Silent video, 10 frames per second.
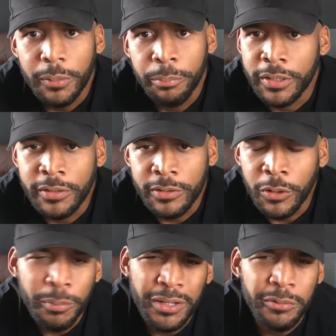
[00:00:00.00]
but
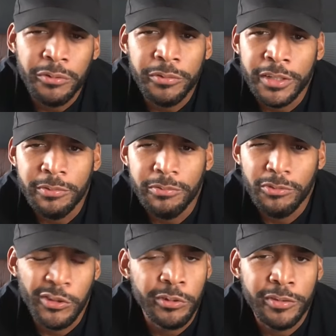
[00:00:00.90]
nobody was really
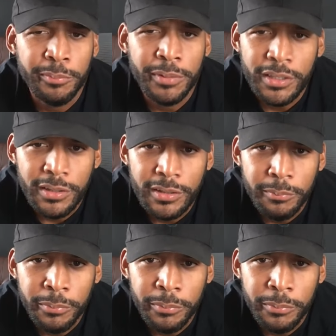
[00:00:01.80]
choosing me.